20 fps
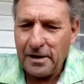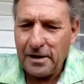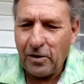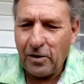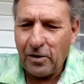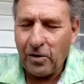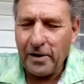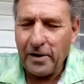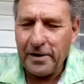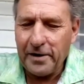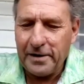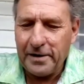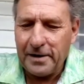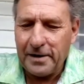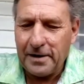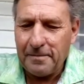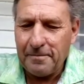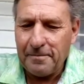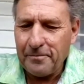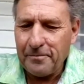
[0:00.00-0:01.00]
I
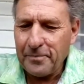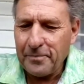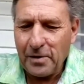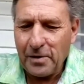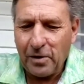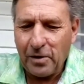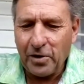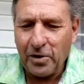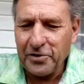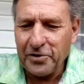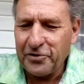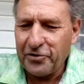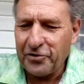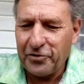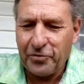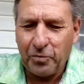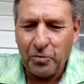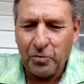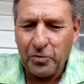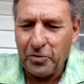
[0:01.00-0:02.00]
um, I just
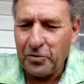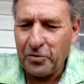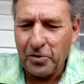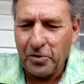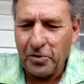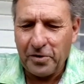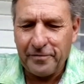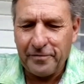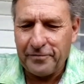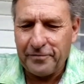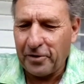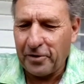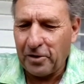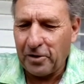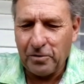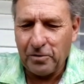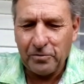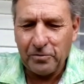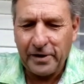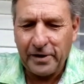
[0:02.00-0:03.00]
would not have
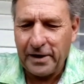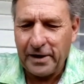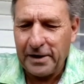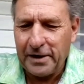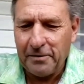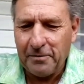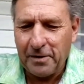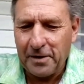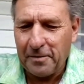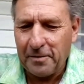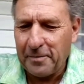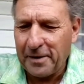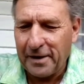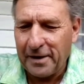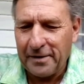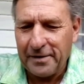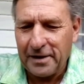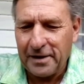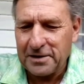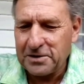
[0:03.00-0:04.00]
told anyone
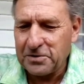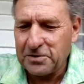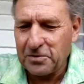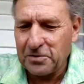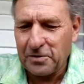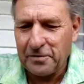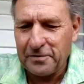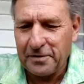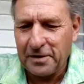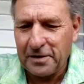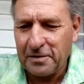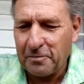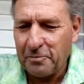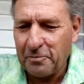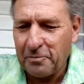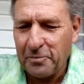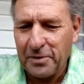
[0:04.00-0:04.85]
about that sort of thing.